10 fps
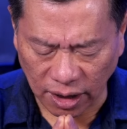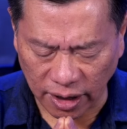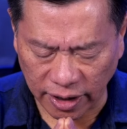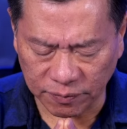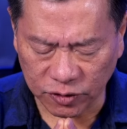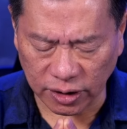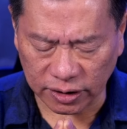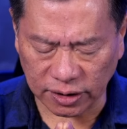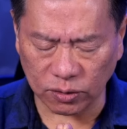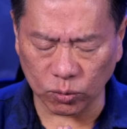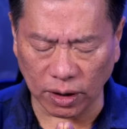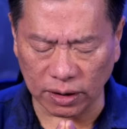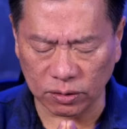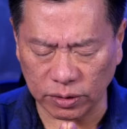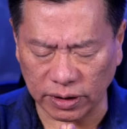I am connected in
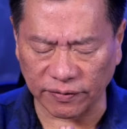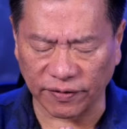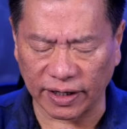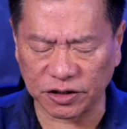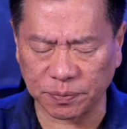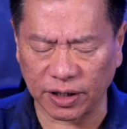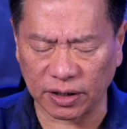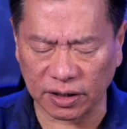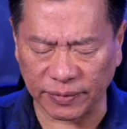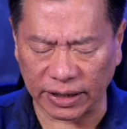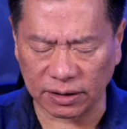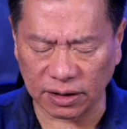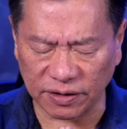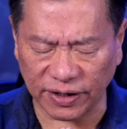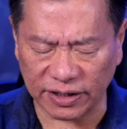one to the divine spirit in me,
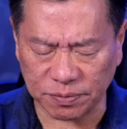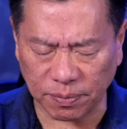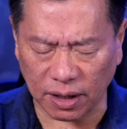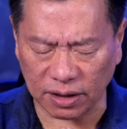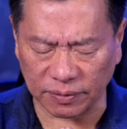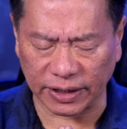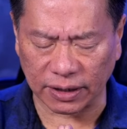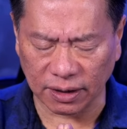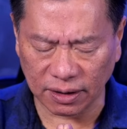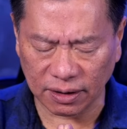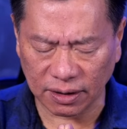the divine spark in me.